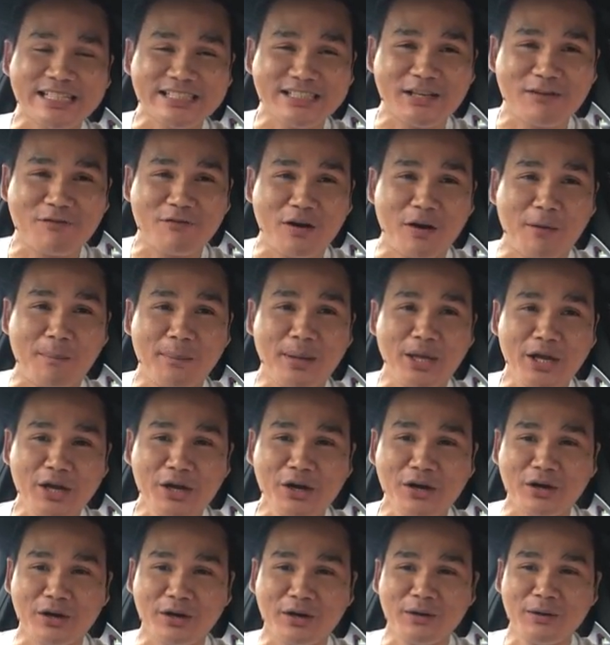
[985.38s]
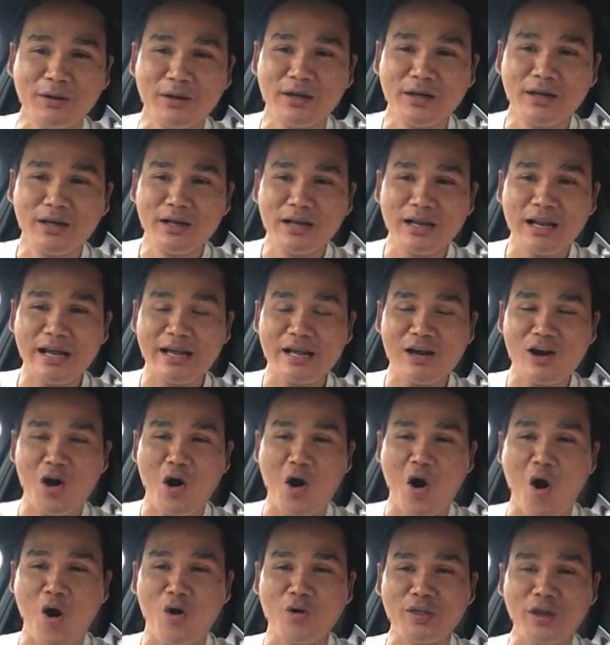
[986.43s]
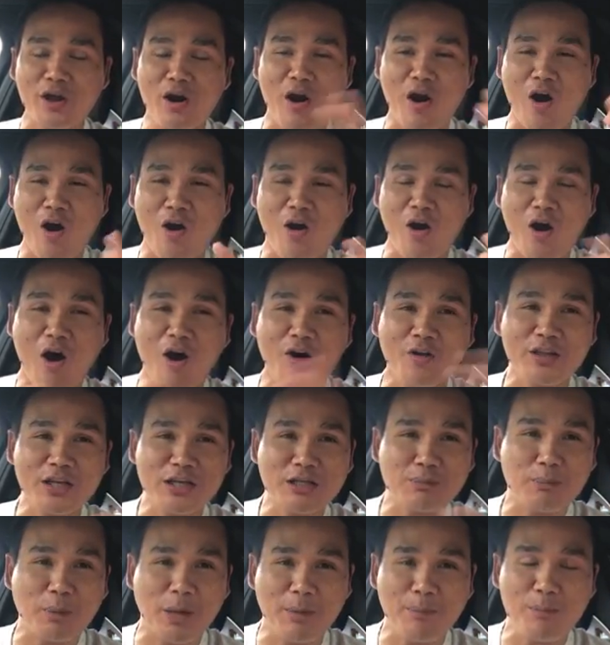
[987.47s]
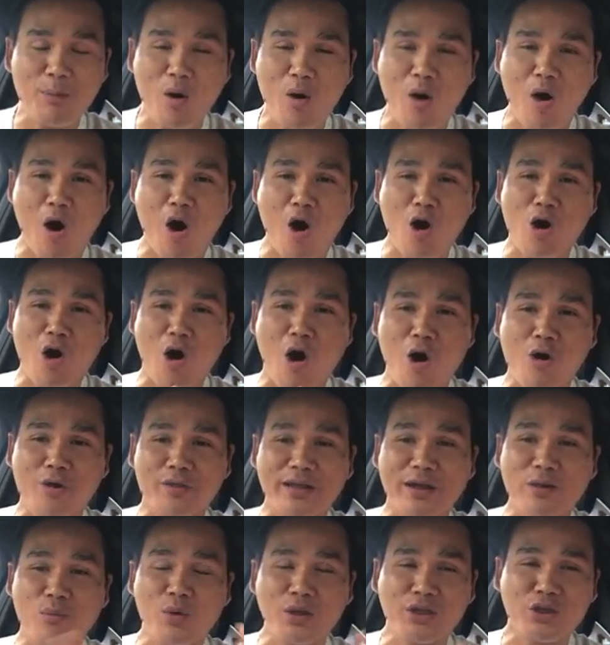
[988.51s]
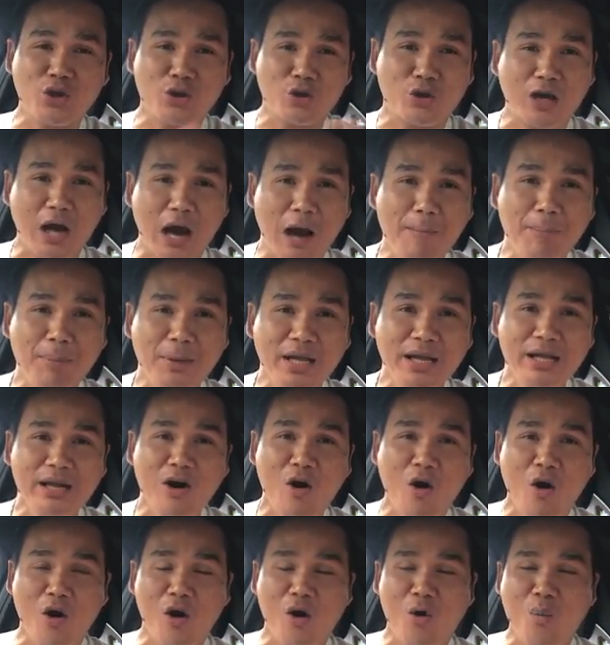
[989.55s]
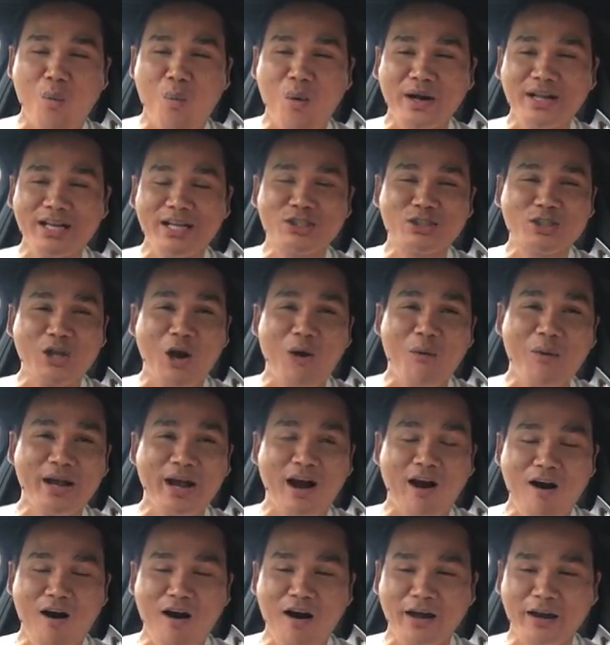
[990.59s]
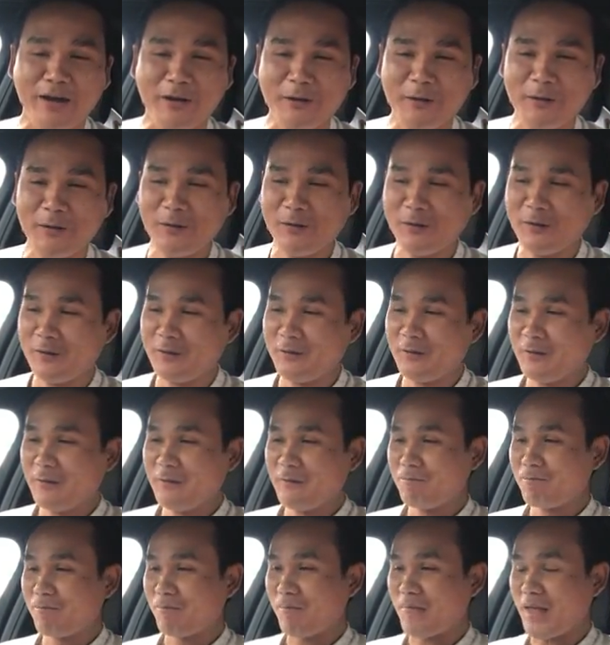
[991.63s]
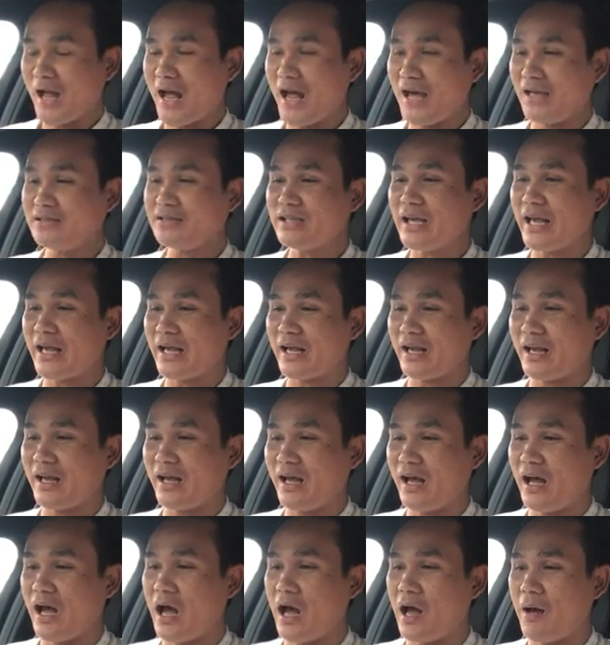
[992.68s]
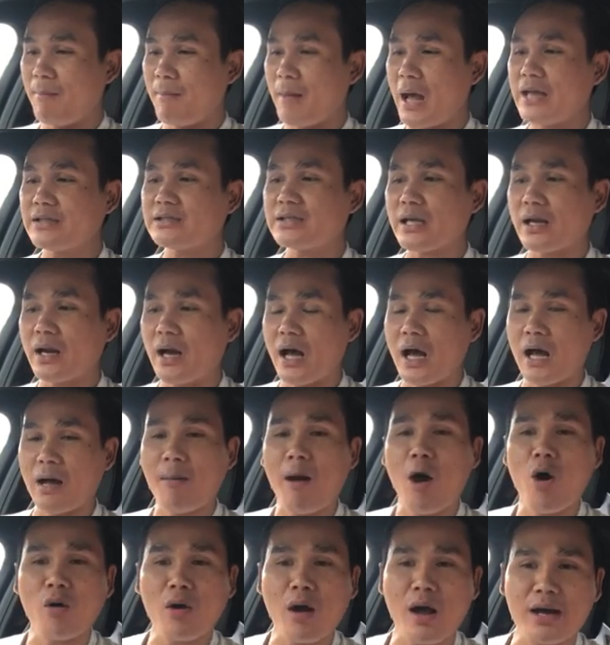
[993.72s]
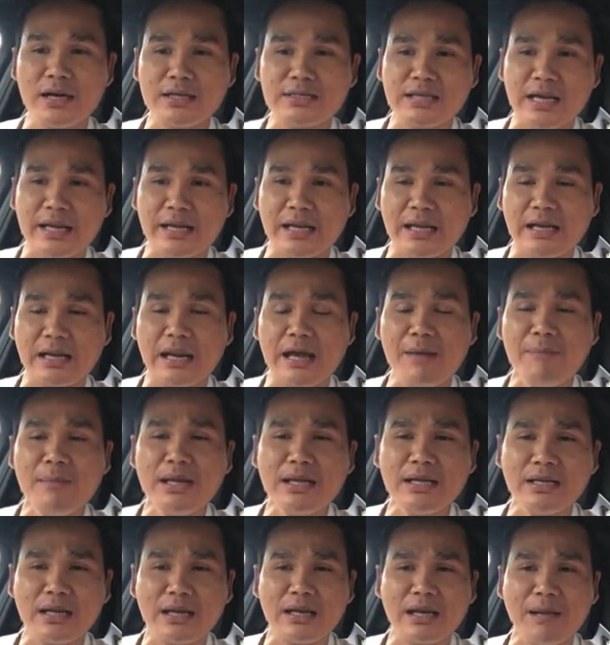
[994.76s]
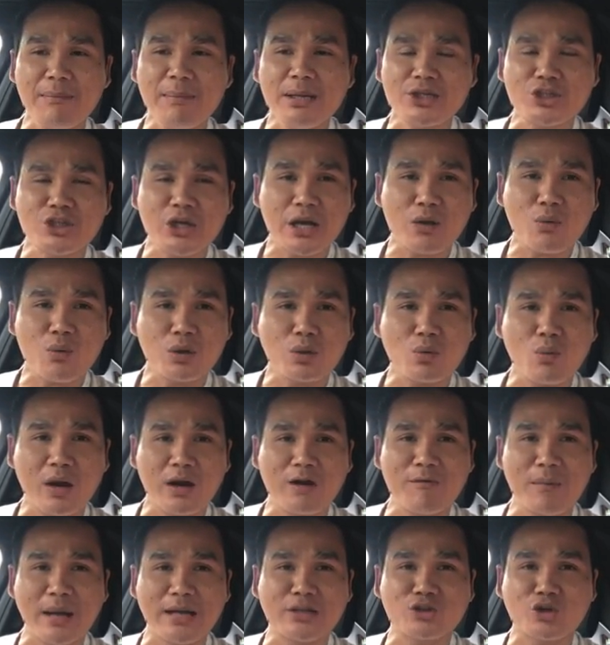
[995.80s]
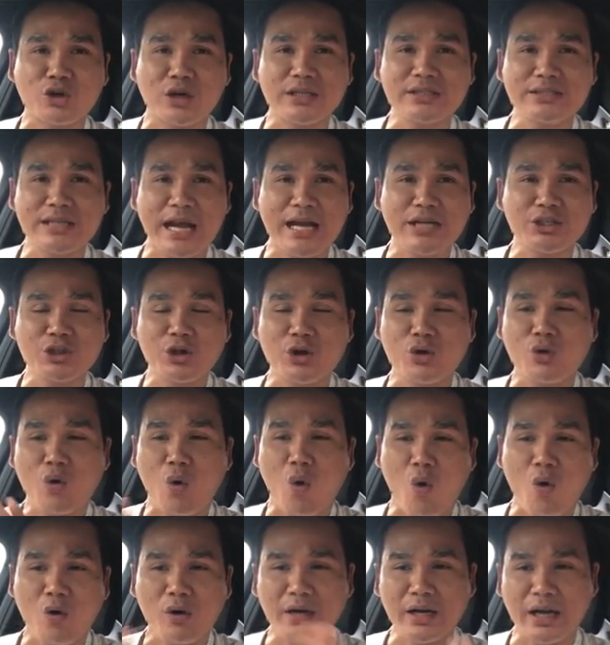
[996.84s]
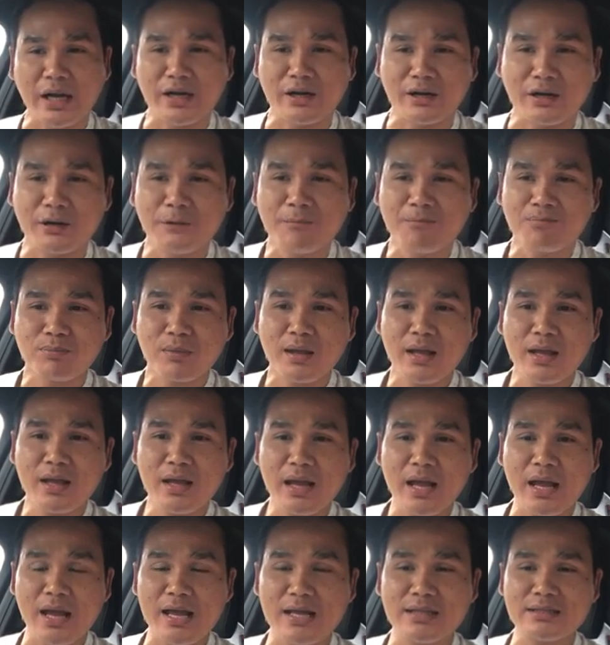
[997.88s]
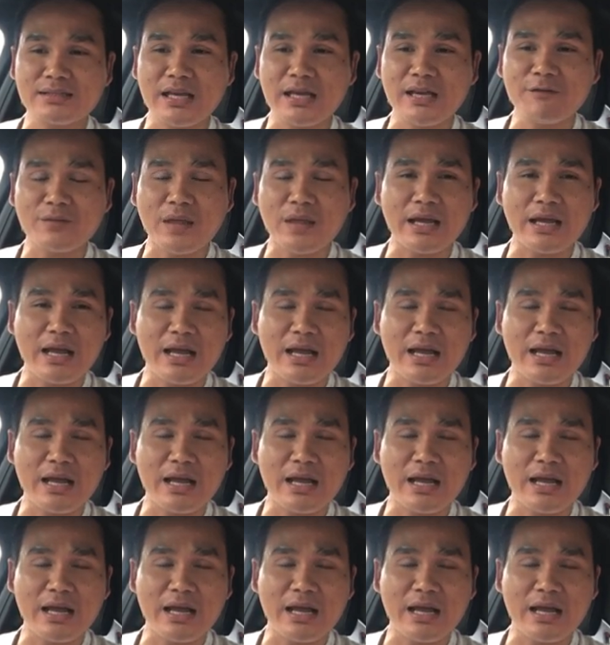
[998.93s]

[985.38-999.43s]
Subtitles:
of them here. Like, are all these people, are they with your company, or what is going on? I said, hold on a second. Let me check with one of my transactional coordinator and see if